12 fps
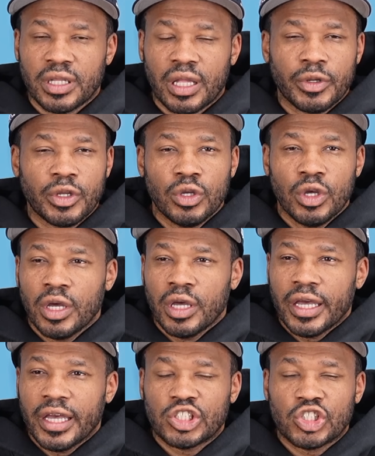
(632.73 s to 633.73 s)
Like,
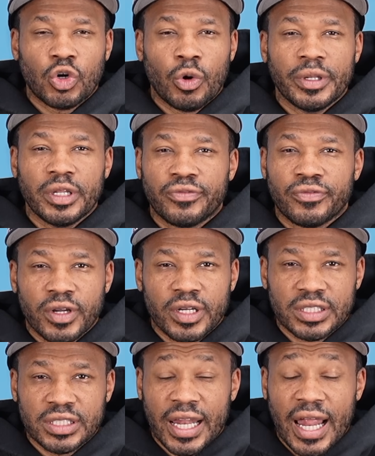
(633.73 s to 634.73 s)
it's so many
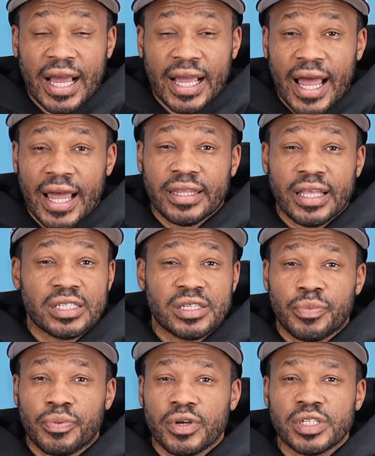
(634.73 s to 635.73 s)
friends that I got that's in
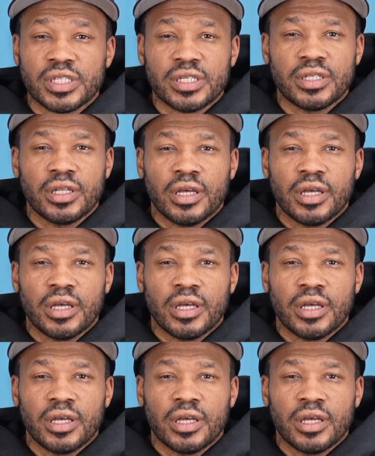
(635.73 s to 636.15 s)
prison